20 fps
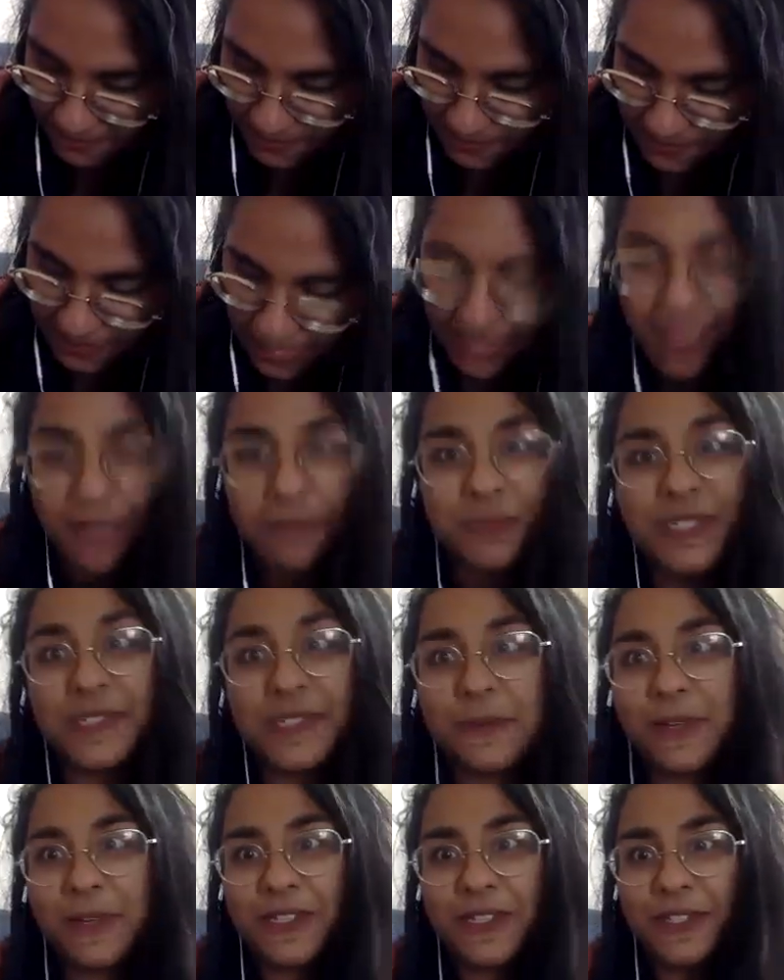Okay, I'm just
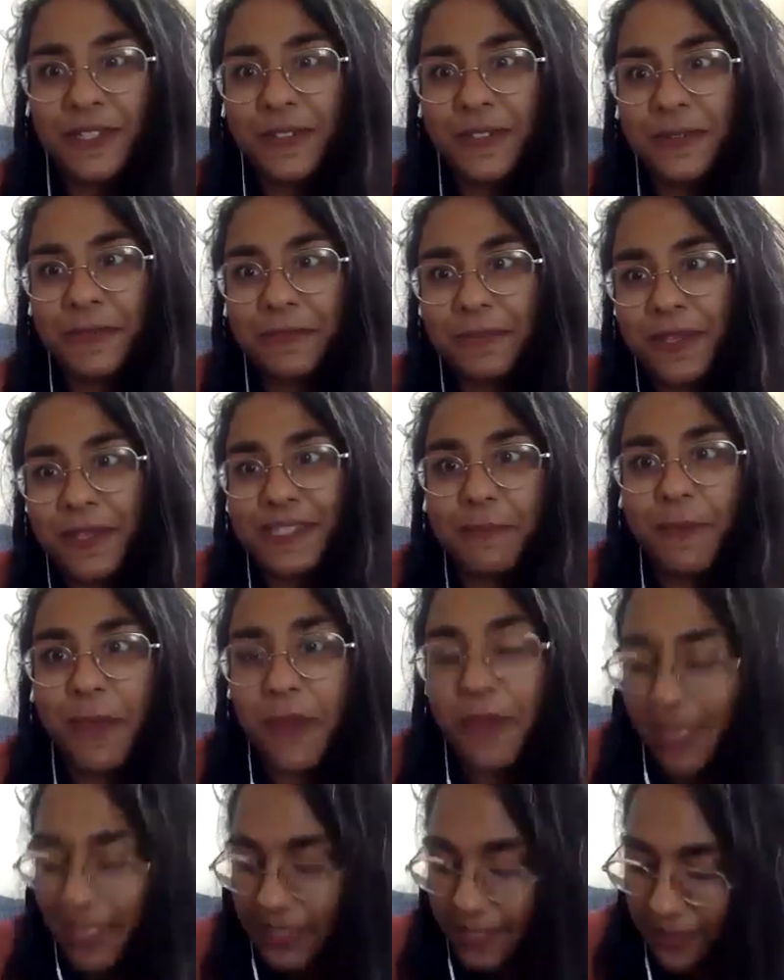going to read you
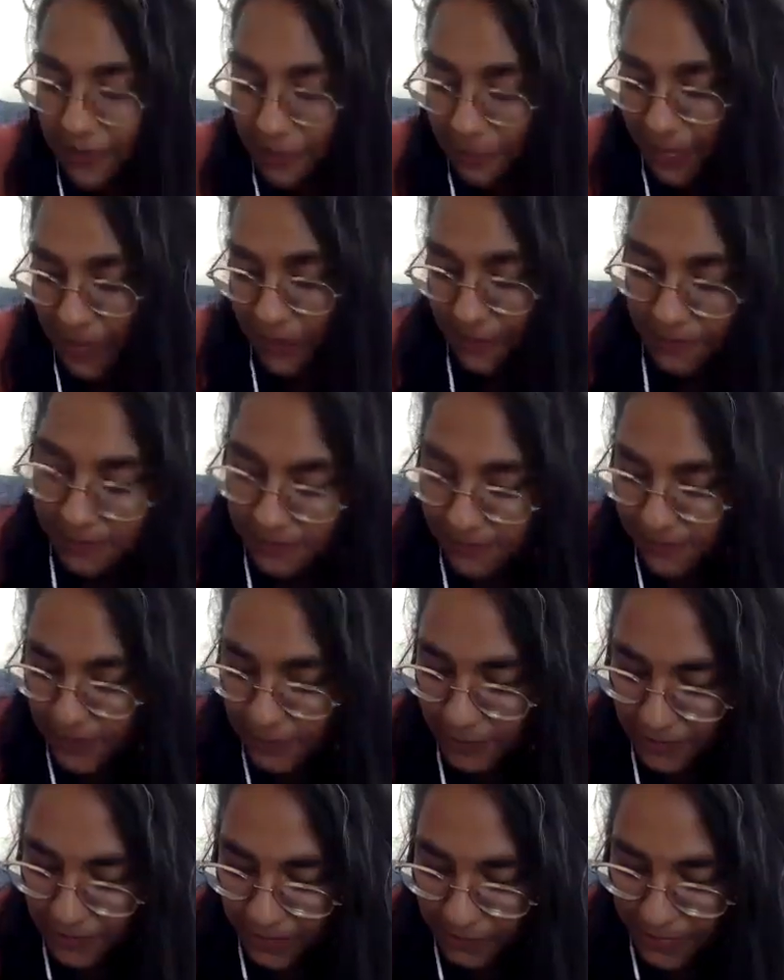a little bit
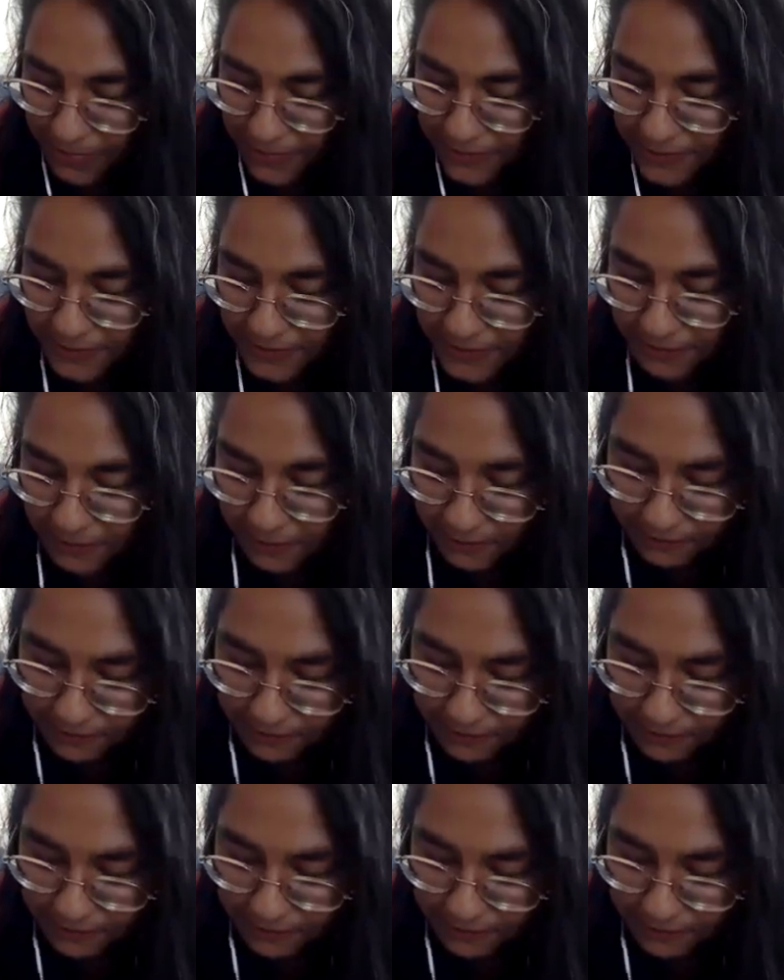from Earthly Pleasures.